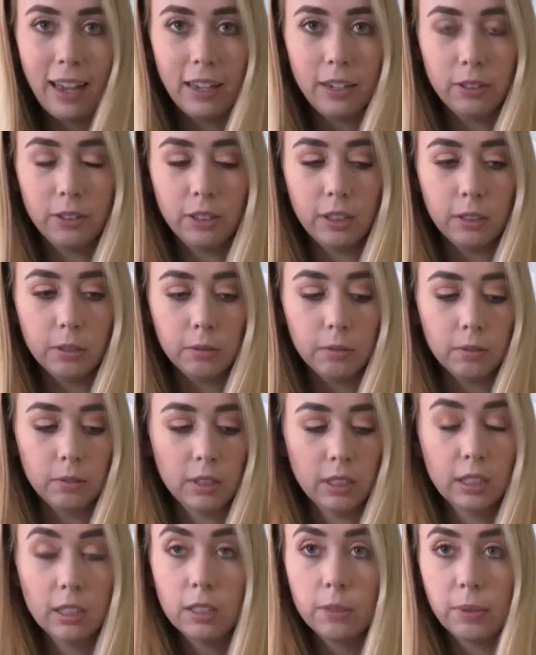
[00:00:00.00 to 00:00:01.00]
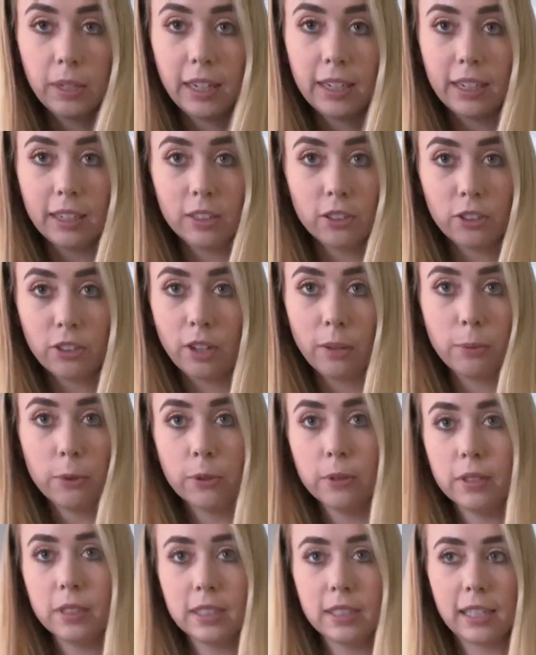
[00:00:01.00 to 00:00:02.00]
don't know. This is when I get in
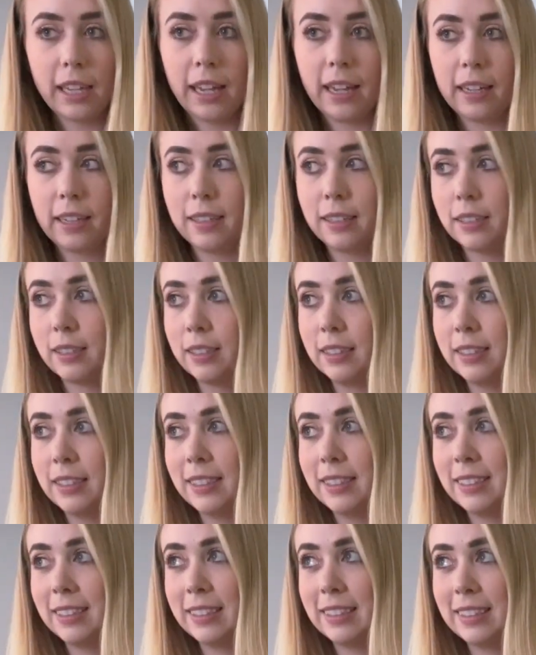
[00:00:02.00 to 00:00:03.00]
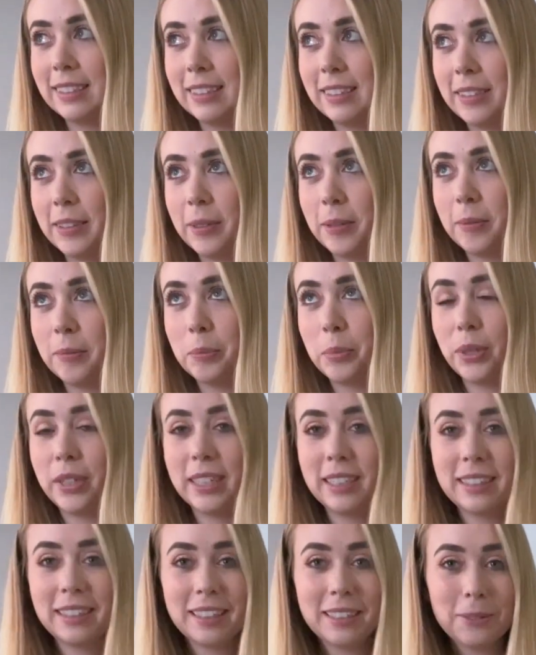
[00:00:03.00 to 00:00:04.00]
trouble, is like
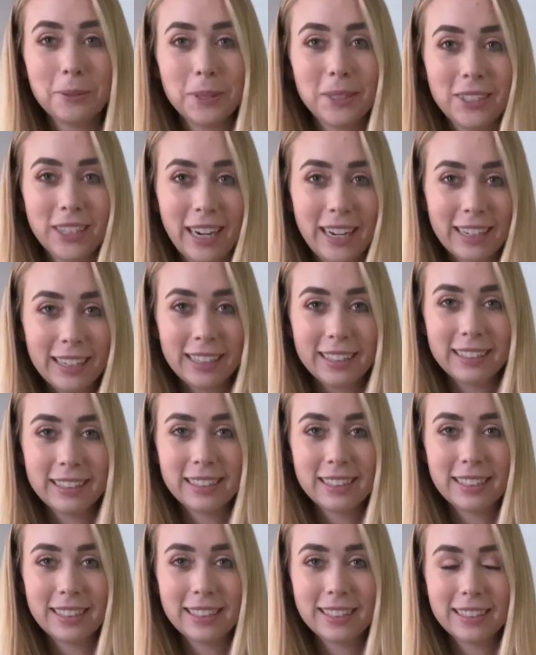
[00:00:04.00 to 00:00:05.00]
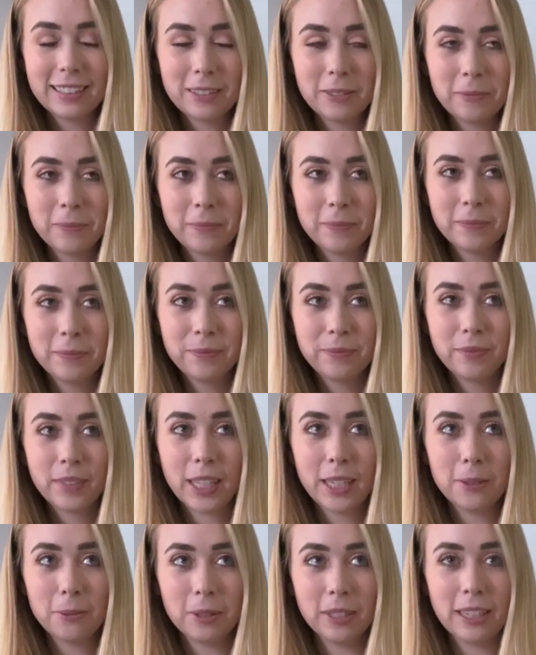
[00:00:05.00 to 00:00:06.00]
putting things with jackets
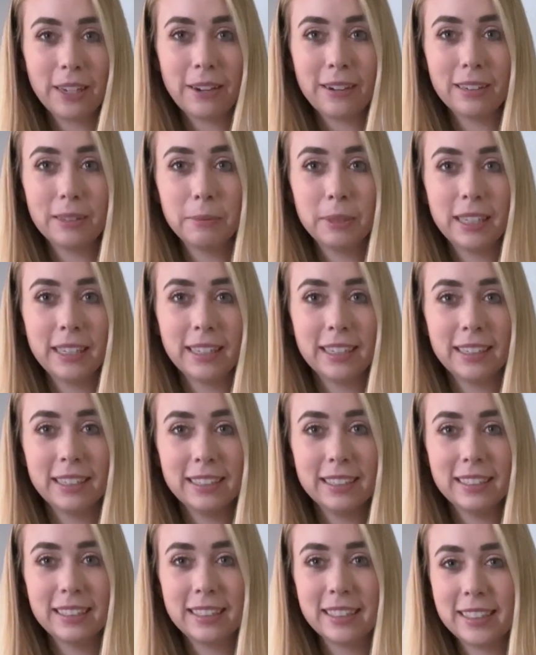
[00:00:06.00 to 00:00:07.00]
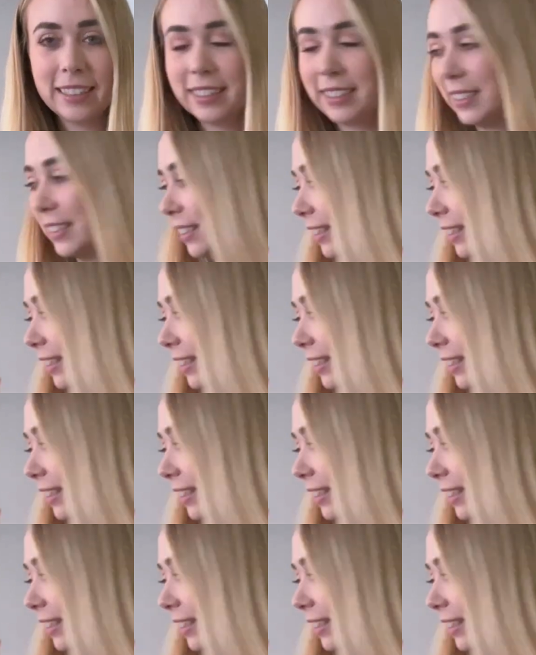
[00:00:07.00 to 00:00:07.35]
is really hard because